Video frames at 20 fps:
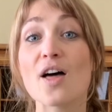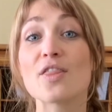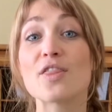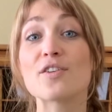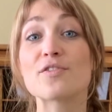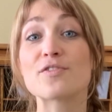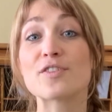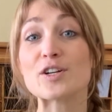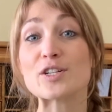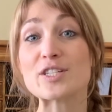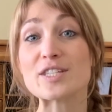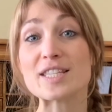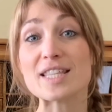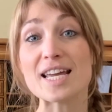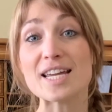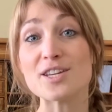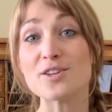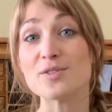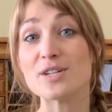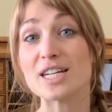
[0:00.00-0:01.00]
The first
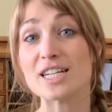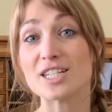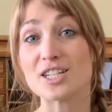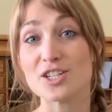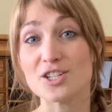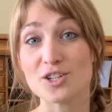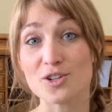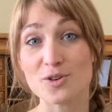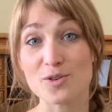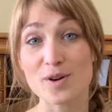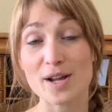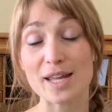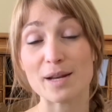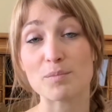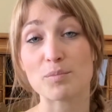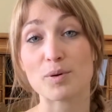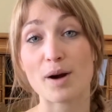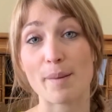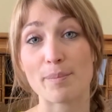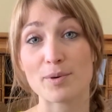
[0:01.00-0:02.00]
thing you need to do in
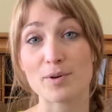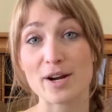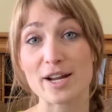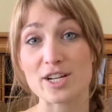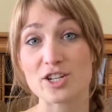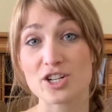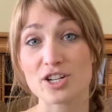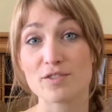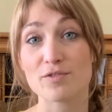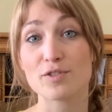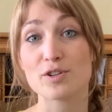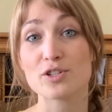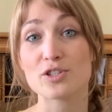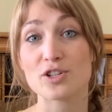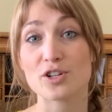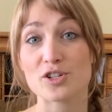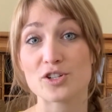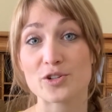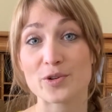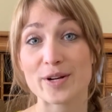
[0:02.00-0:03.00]
preparation for
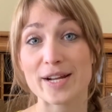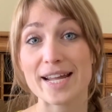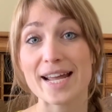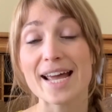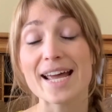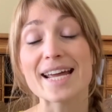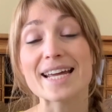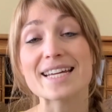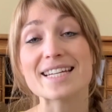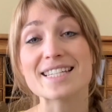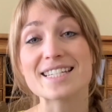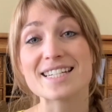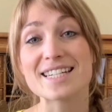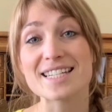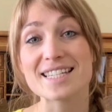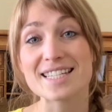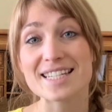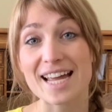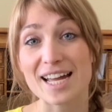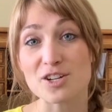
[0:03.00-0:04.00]
surgery is to
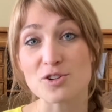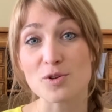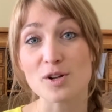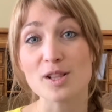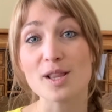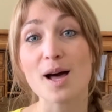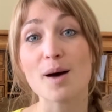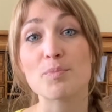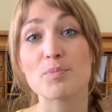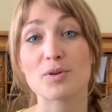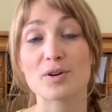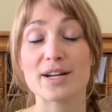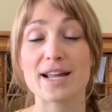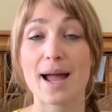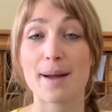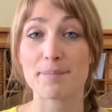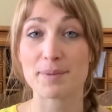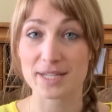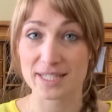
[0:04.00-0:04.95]
schedule a pre-op